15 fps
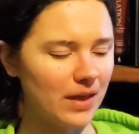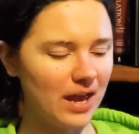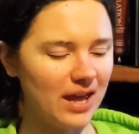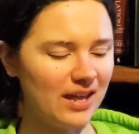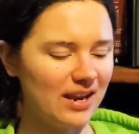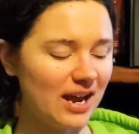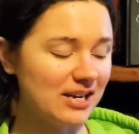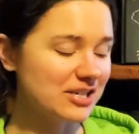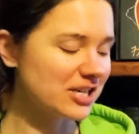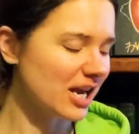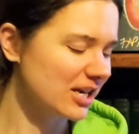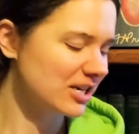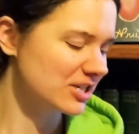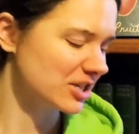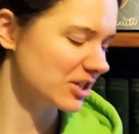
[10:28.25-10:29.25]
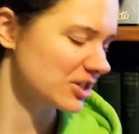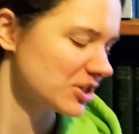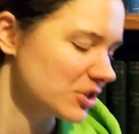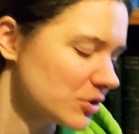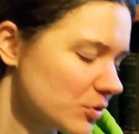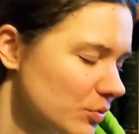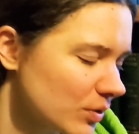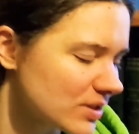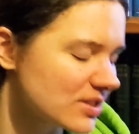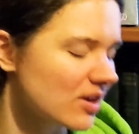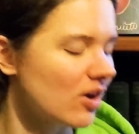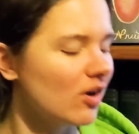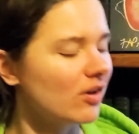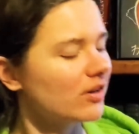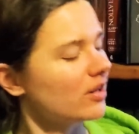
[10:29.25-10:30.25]
And I changed it to what's
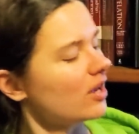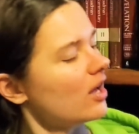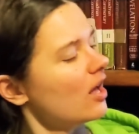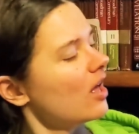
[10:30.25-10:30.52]
on